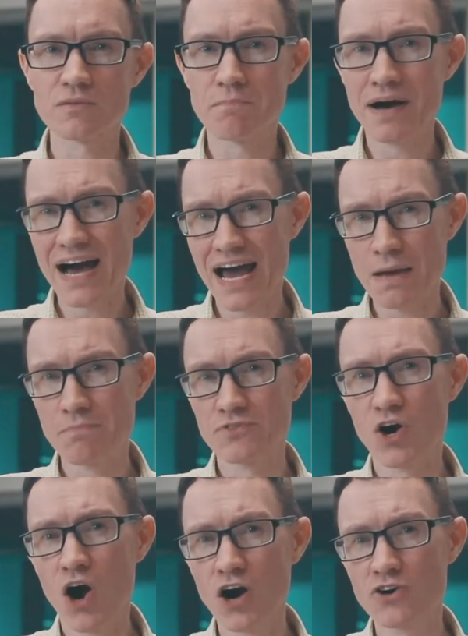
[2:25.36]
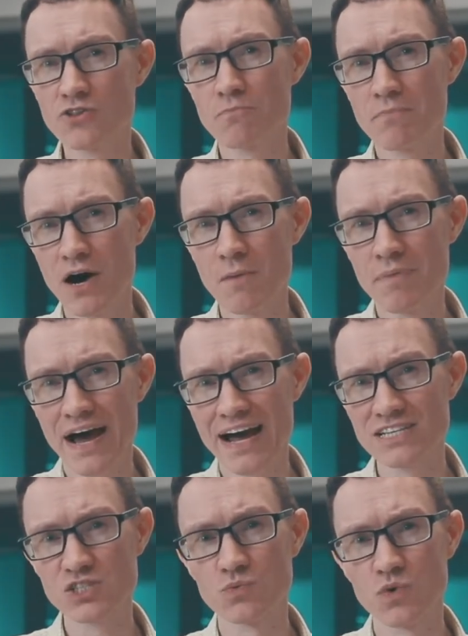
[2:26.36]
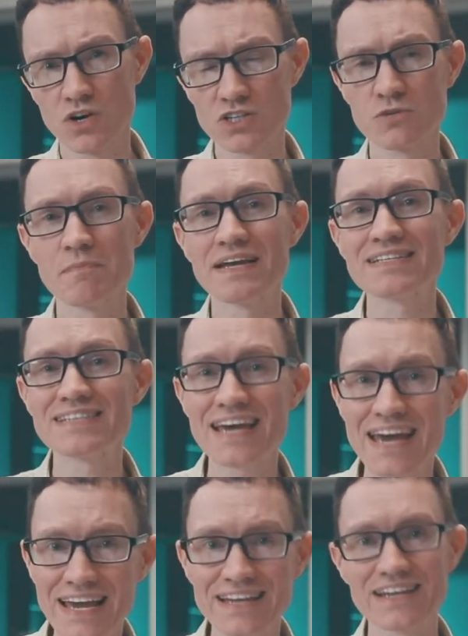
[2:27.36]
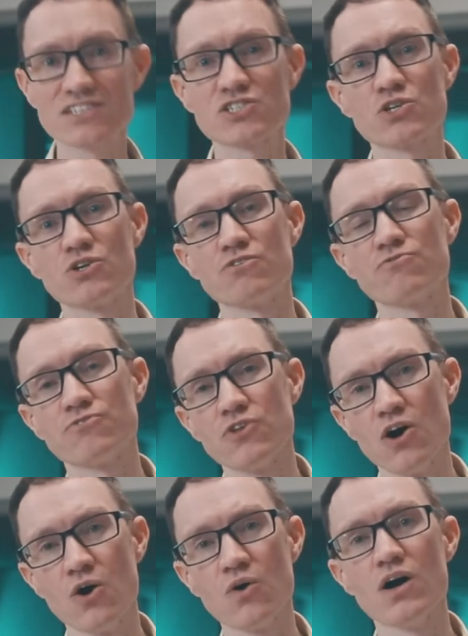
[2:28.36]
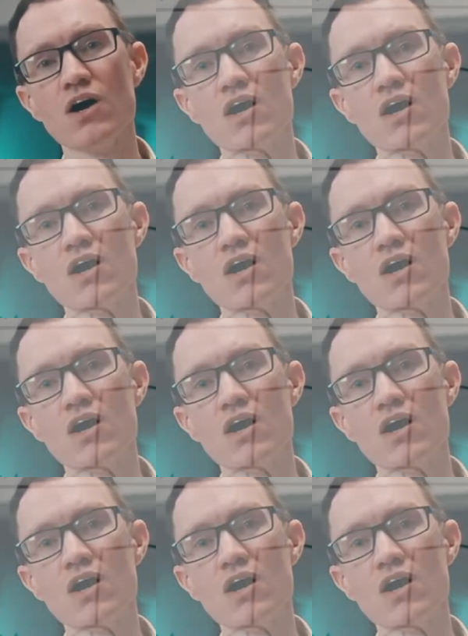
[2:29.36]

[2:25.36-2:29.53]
the pipe, the harder the pump has to work to maintain a certain flow